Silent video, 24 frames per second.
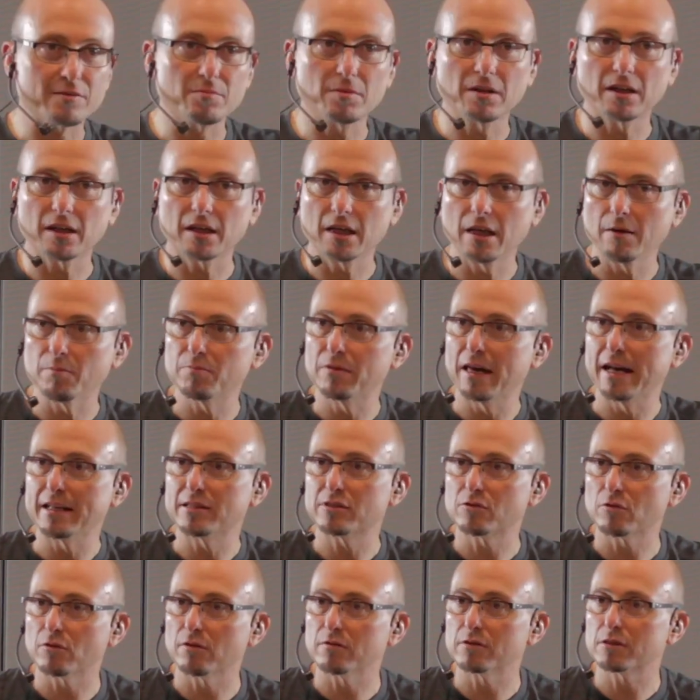me to keep that
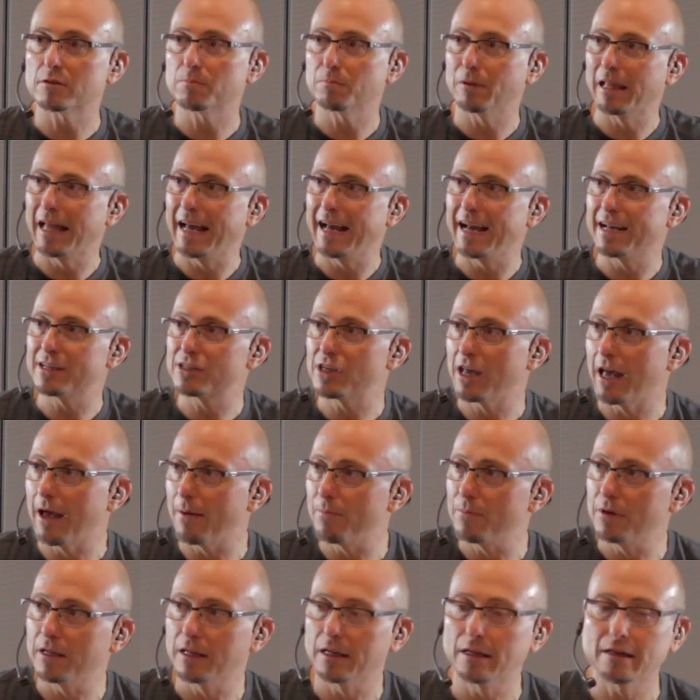sort of splash
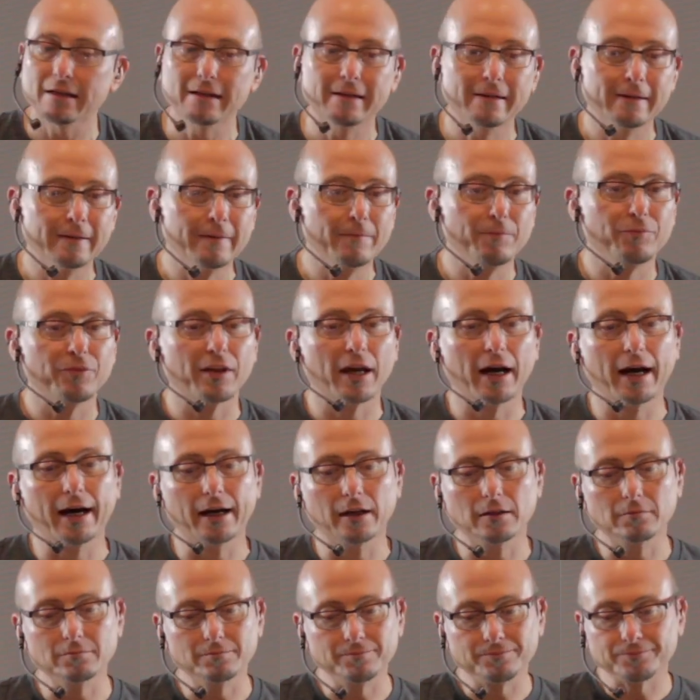happening.
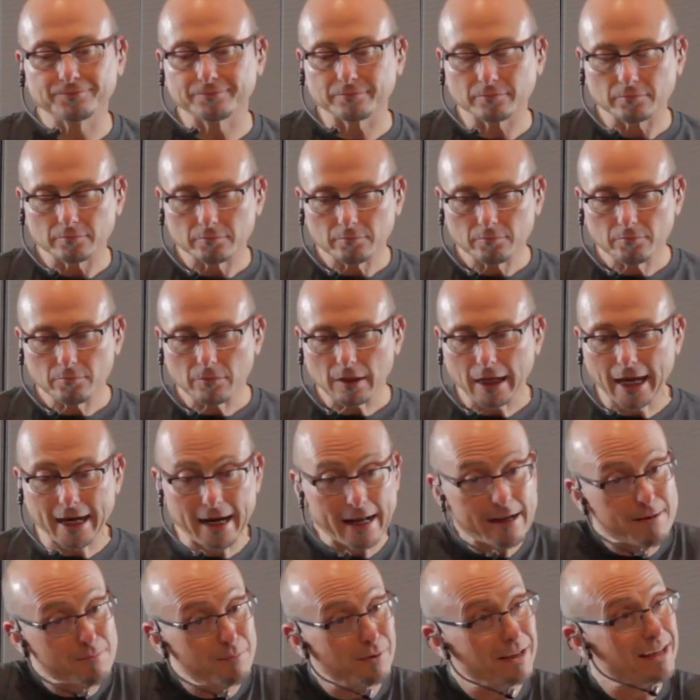And I
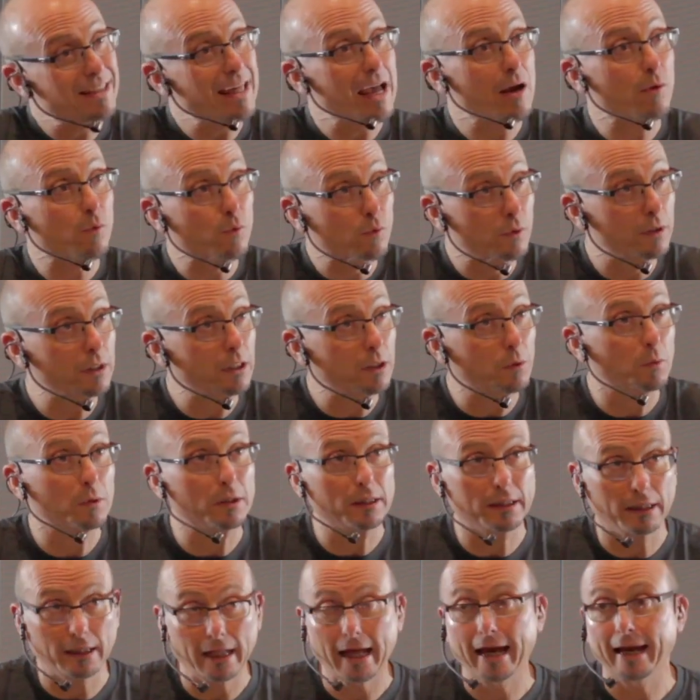can play that really,
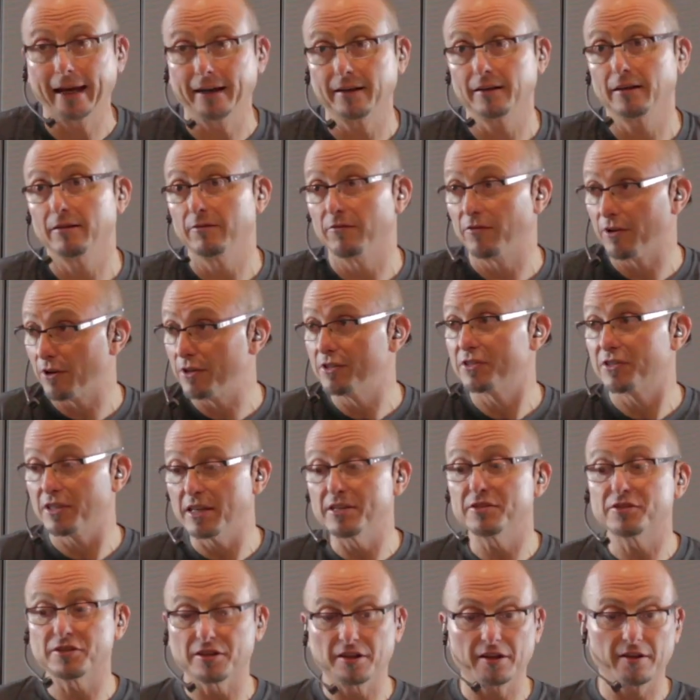really light and very
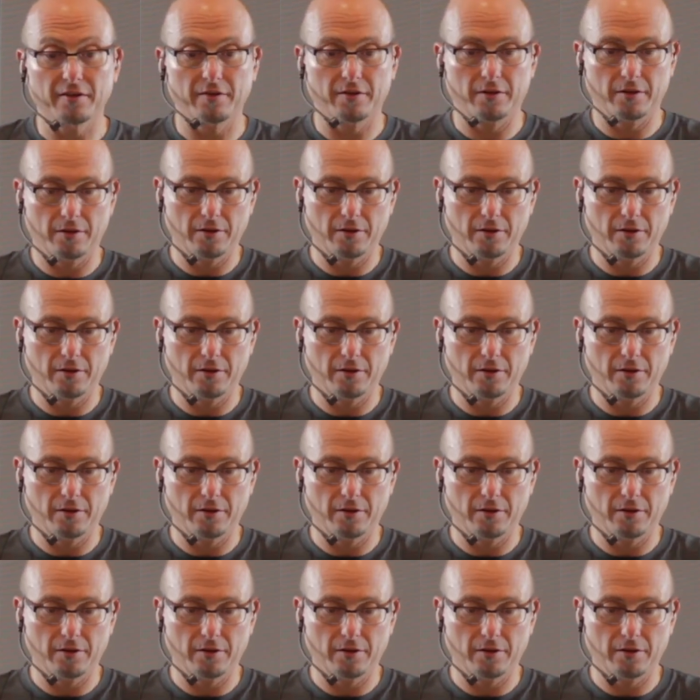sensitive.